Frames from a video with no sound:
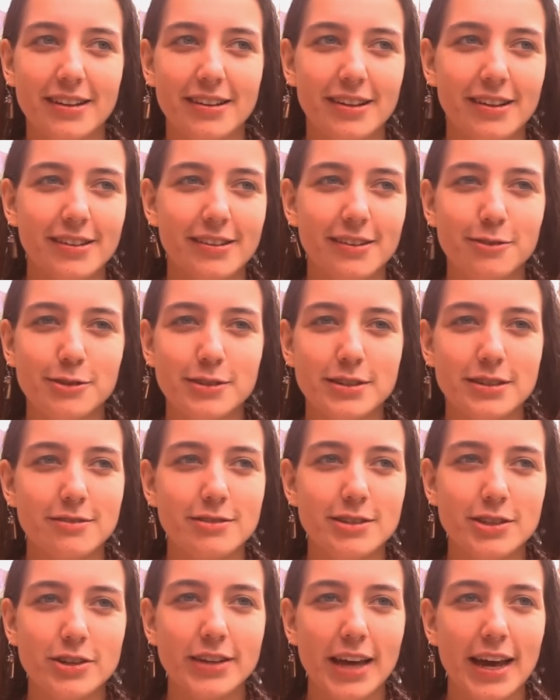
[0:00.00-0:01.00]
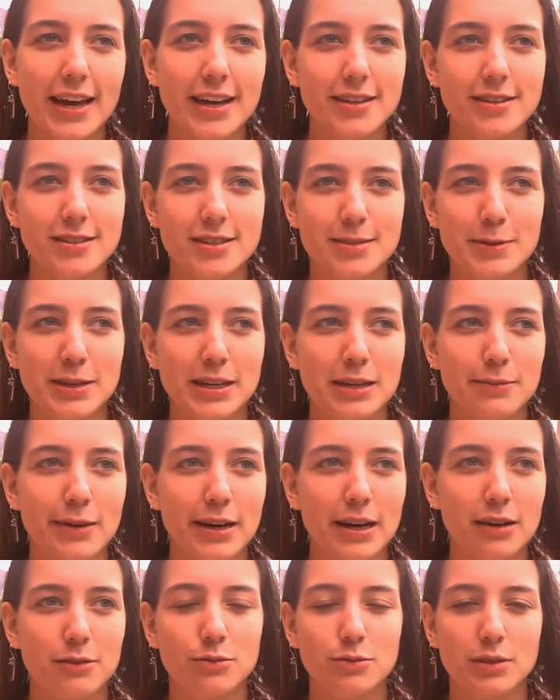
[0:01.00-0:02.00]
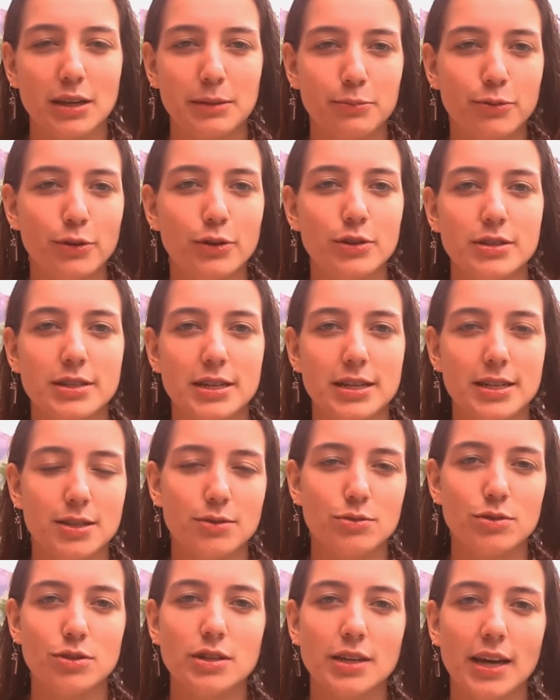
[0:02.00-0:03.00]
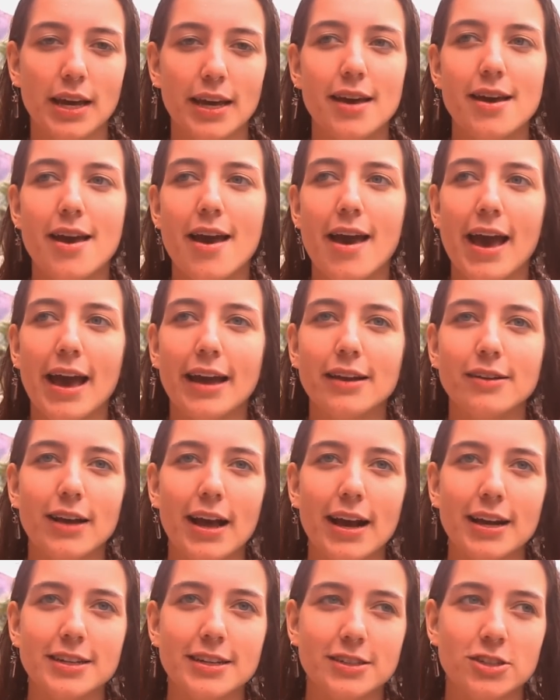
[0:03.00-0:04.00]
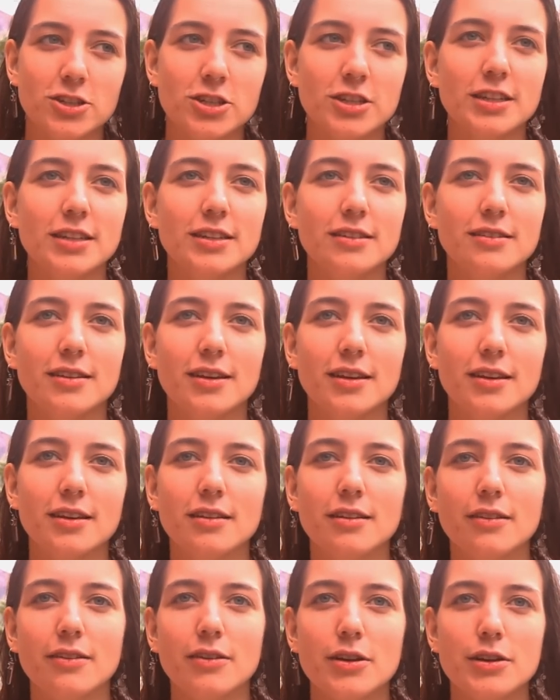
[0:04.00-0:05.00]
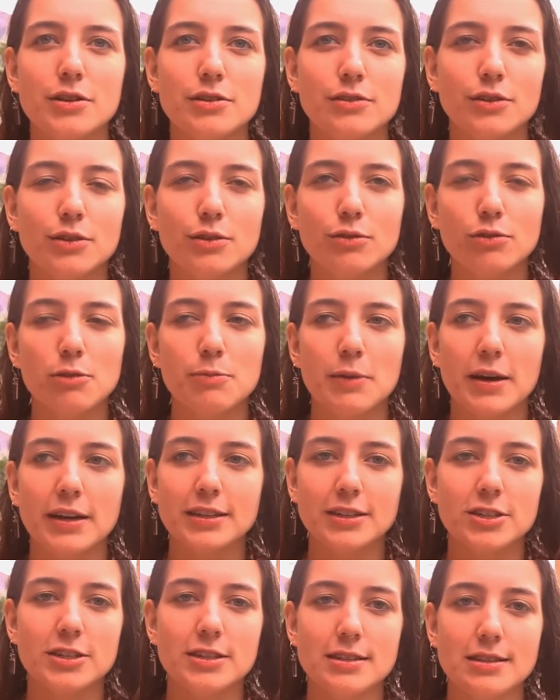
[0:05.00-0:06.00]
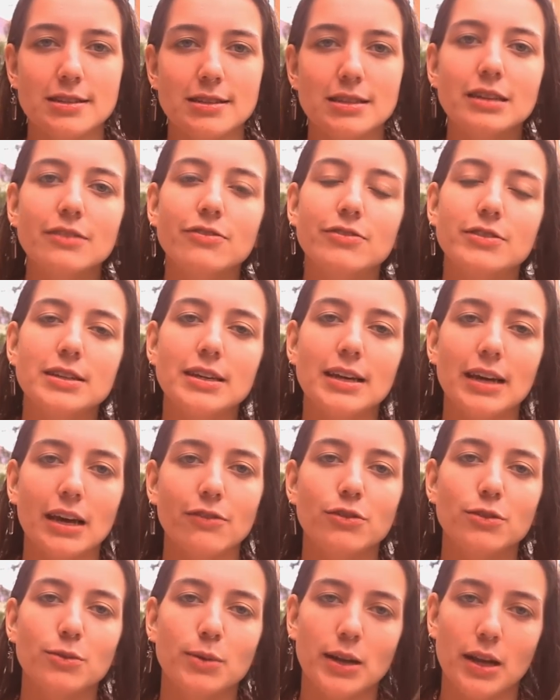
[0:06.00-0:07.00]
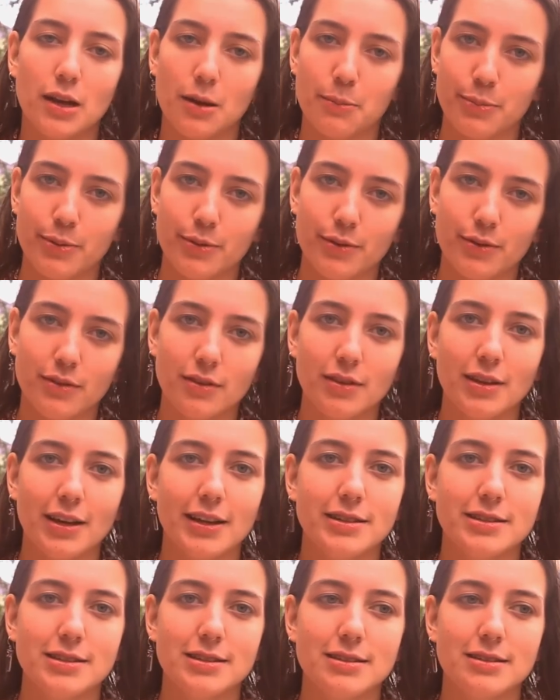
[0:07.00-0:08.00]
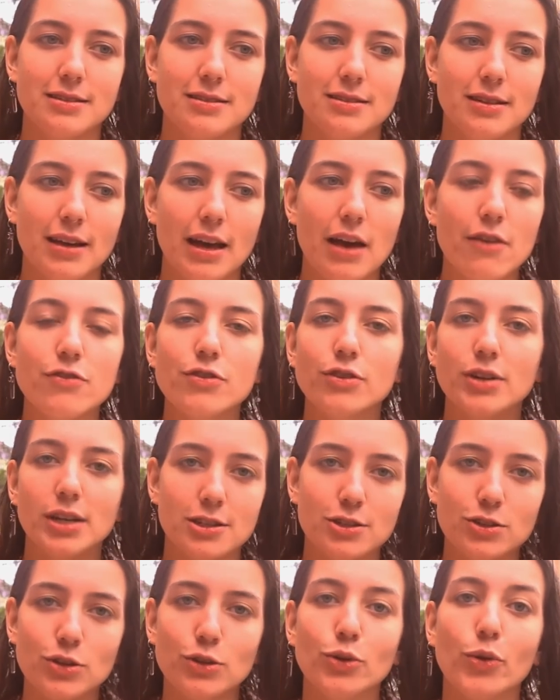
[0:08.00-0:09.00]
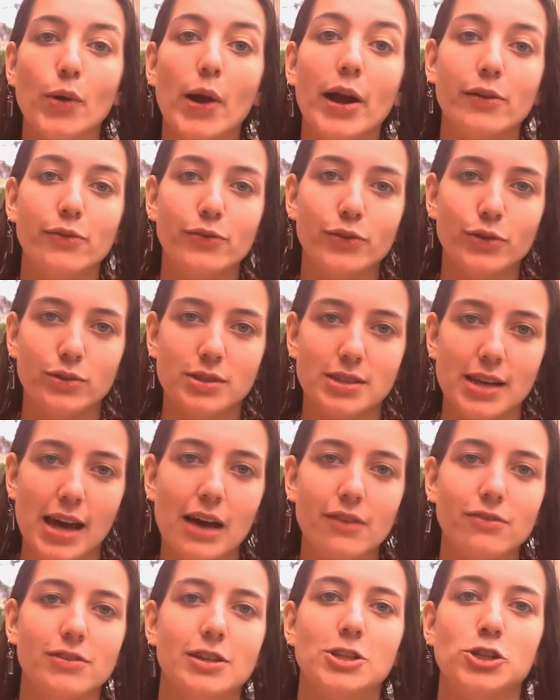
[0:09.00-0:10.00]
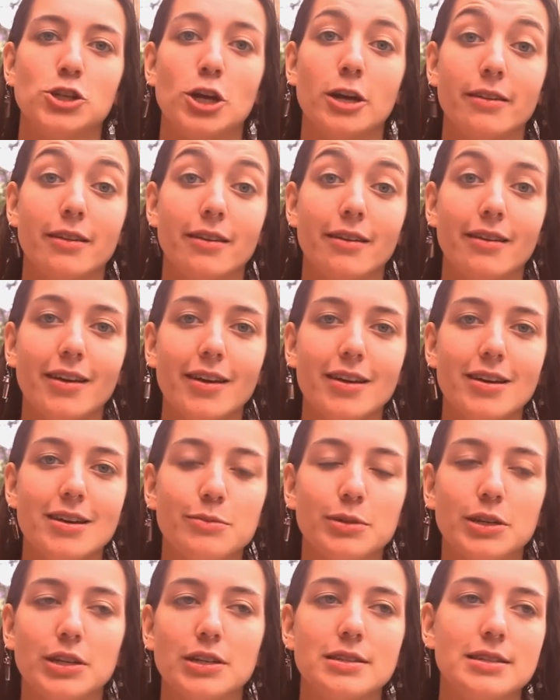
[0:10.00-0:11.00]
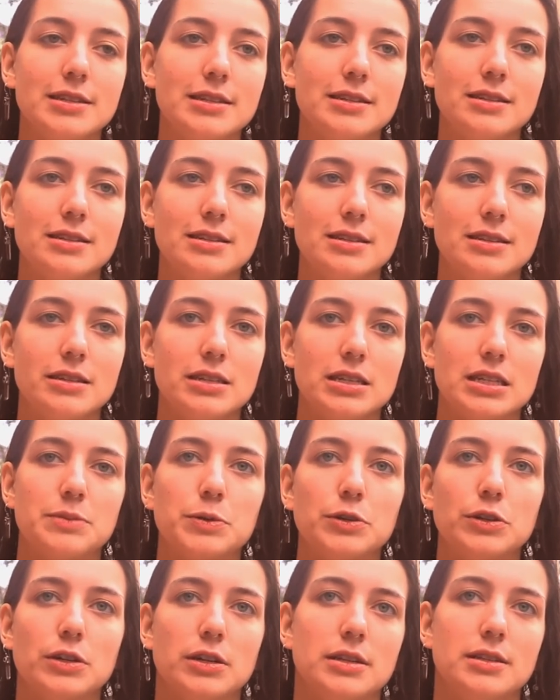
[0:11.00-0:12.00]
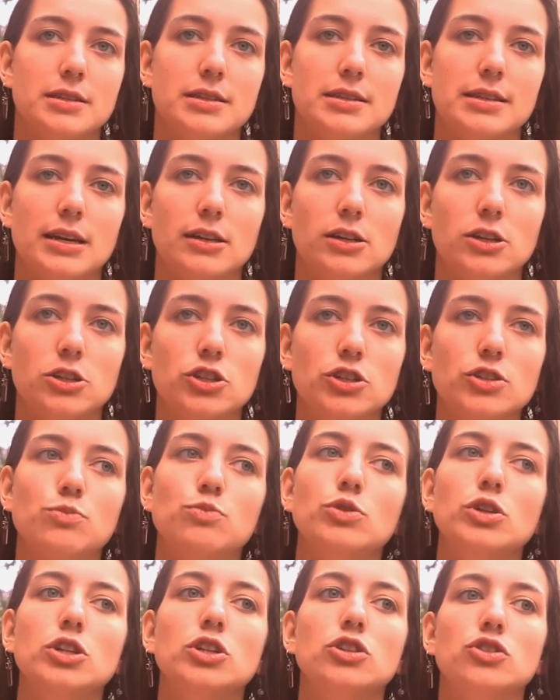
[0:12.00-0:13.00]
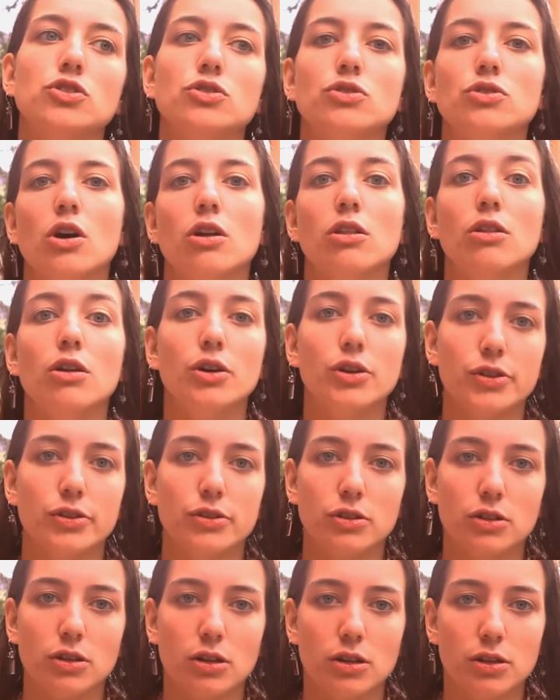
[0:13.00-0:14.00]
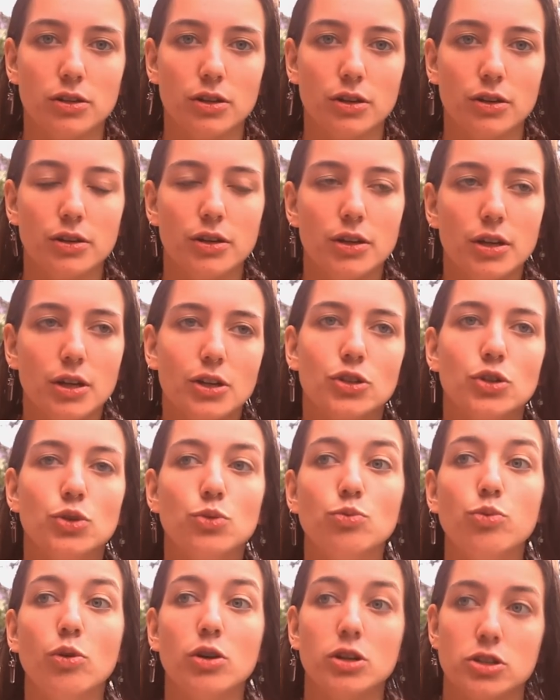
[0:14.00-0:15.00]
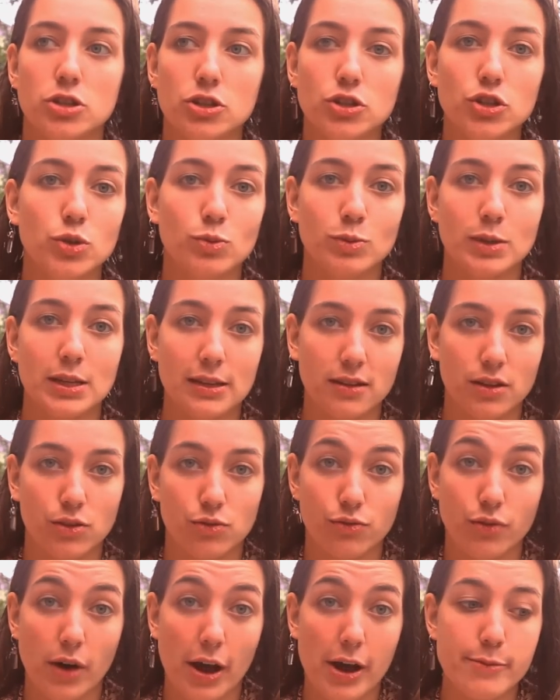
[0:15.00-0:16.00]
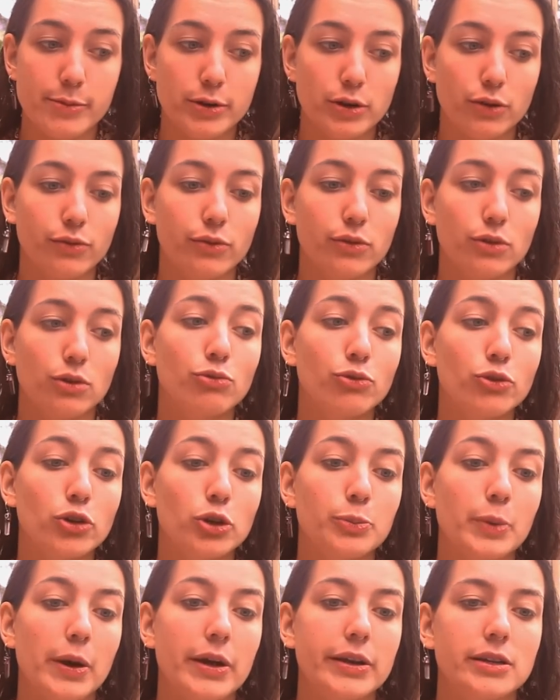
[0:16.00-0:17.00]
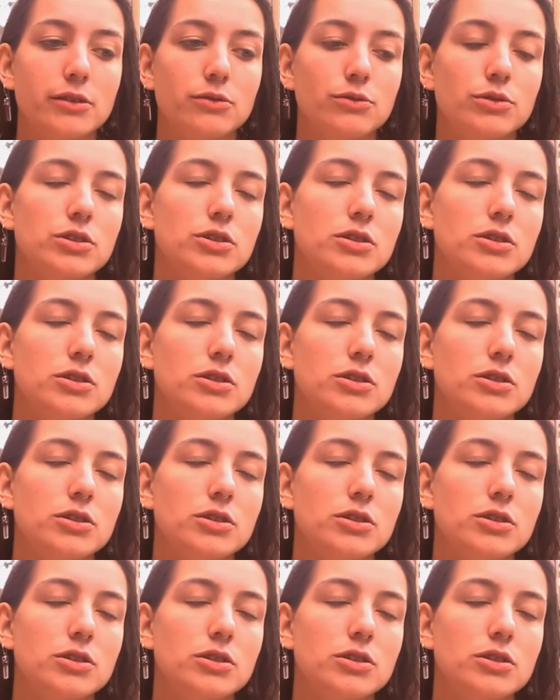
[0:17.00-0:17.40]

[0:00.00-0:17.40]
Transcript: was okay to speak about their process. It was okay. And actually the group energy is lifting everyone up. Everyone is so grateful to have each other, because this is an experience that you just wouldn't do alone, you know. You want to do it in the environment of the group, and it's